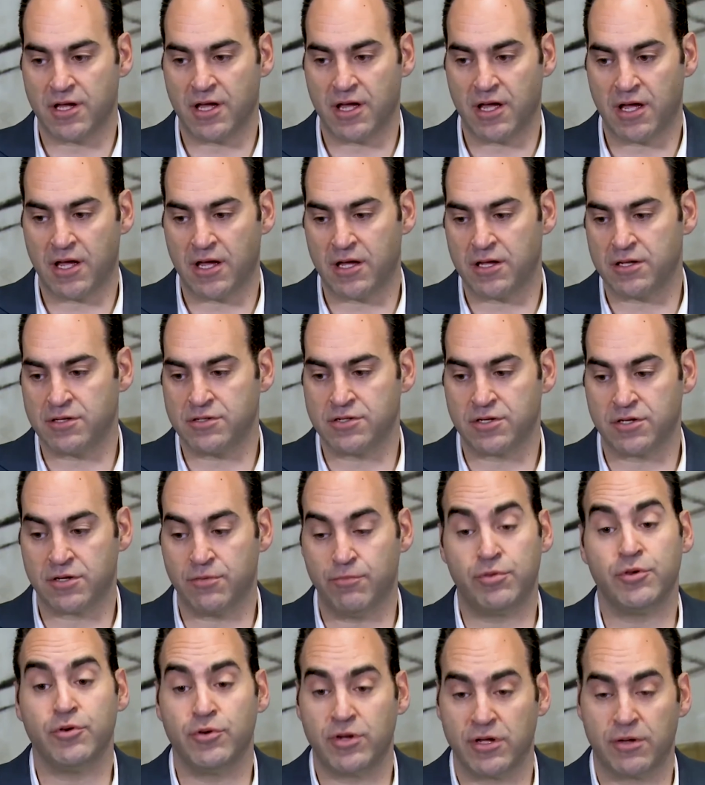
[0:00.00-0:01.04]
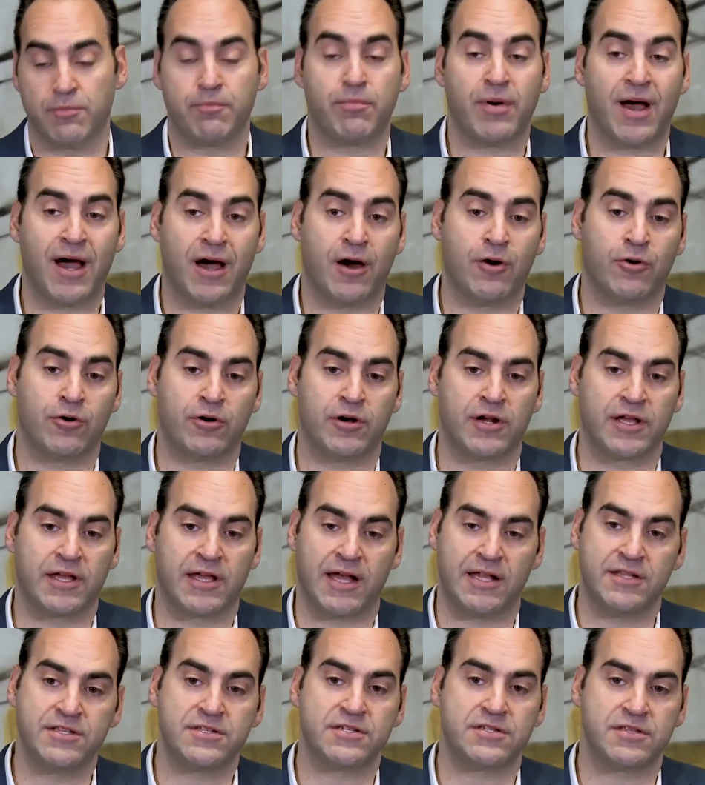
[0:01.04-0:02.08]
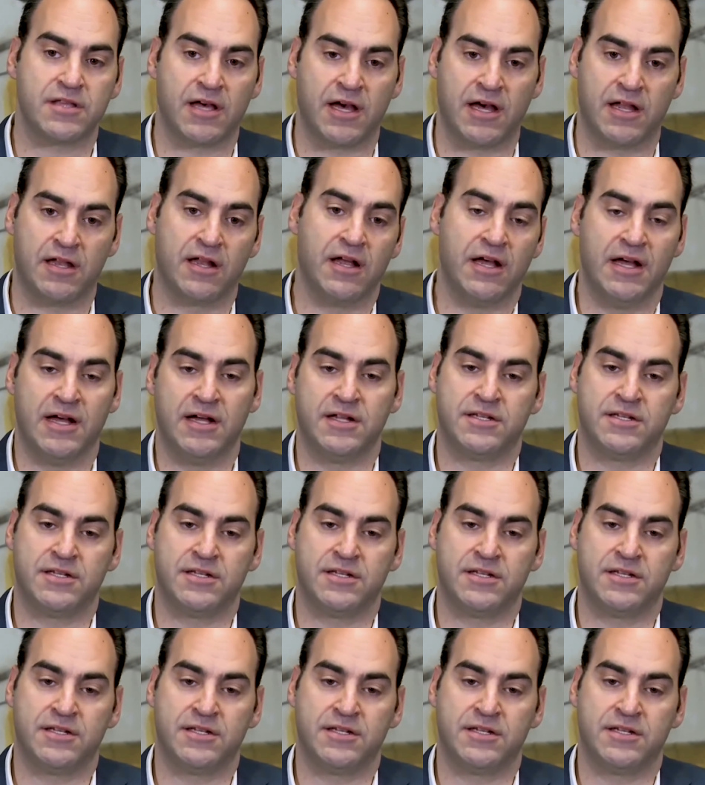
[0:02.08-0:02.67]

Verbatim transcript: and computing power against that